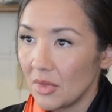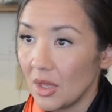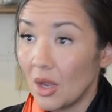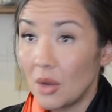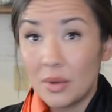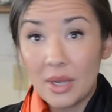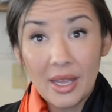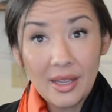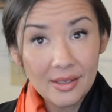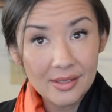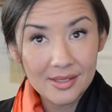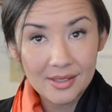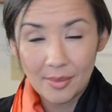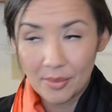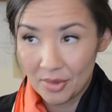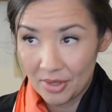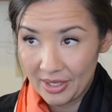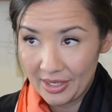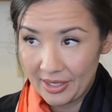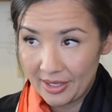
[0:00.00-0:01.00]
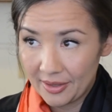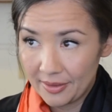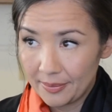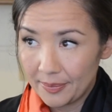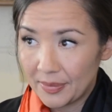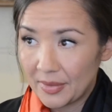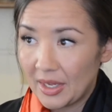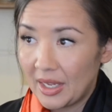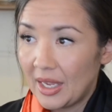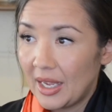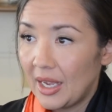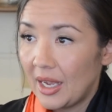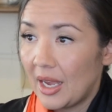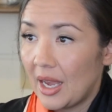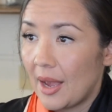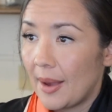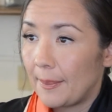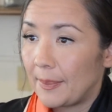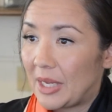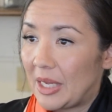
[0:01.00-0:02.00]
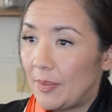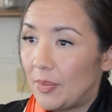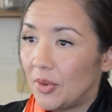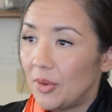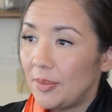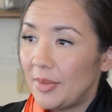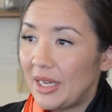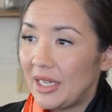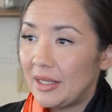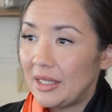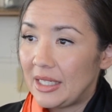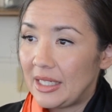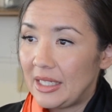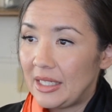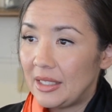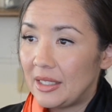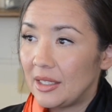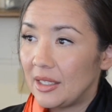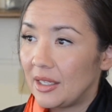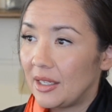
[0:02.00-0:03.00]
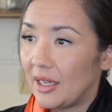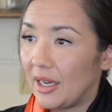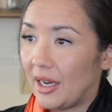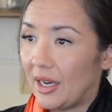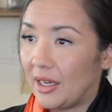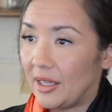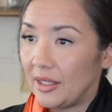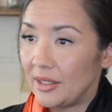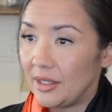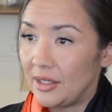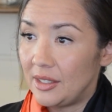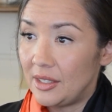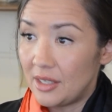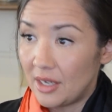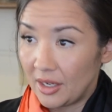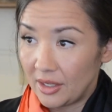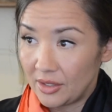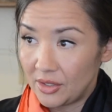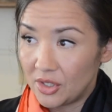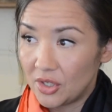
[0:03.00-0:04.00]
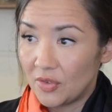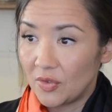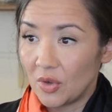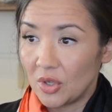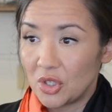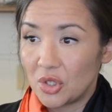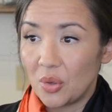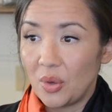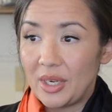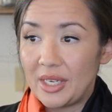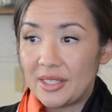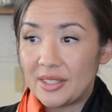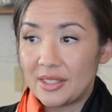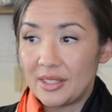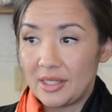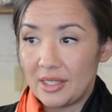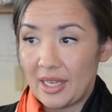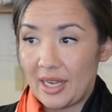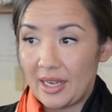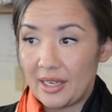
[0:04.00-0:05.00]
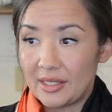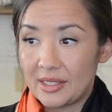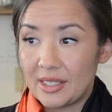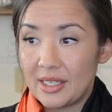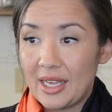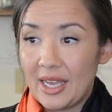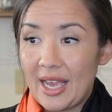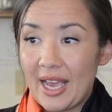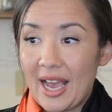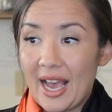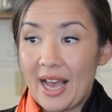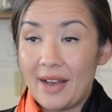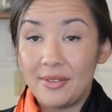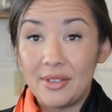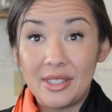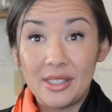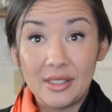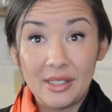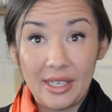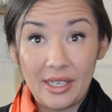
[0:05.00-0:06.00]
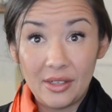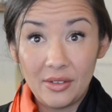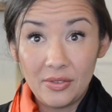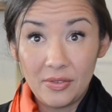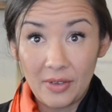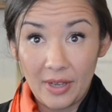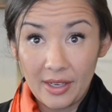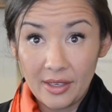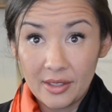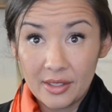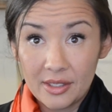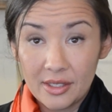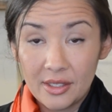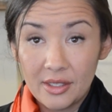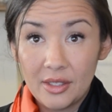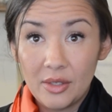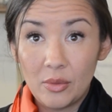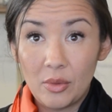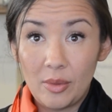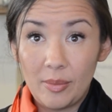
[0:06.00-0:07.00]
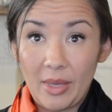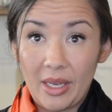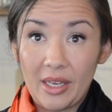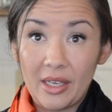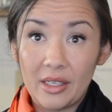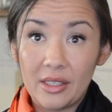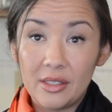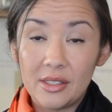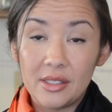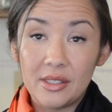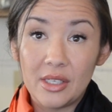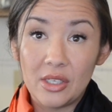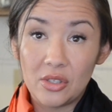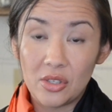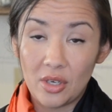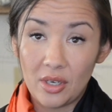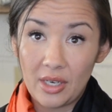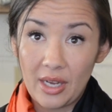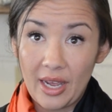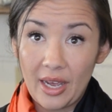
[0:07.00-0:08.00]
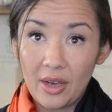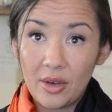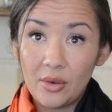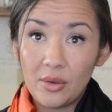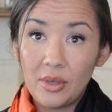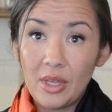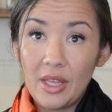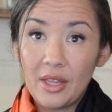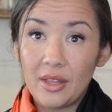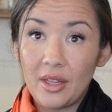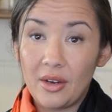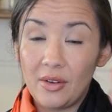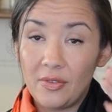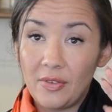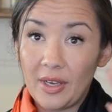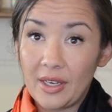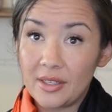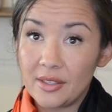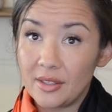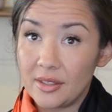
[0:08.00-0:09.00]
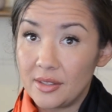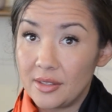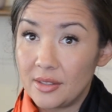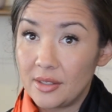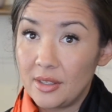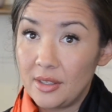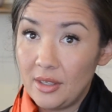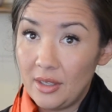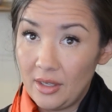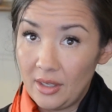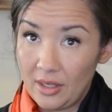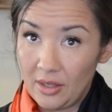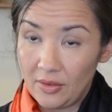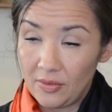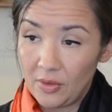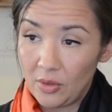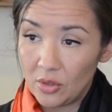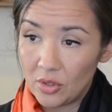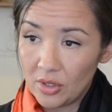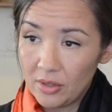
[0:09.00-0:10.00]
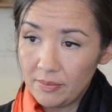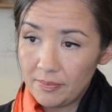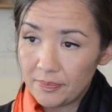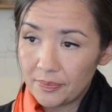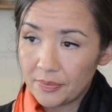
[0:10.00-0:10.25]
Okay, summary here. People may need a nudge for choices that have a delayed effect. We make a decision now that affects us in the future.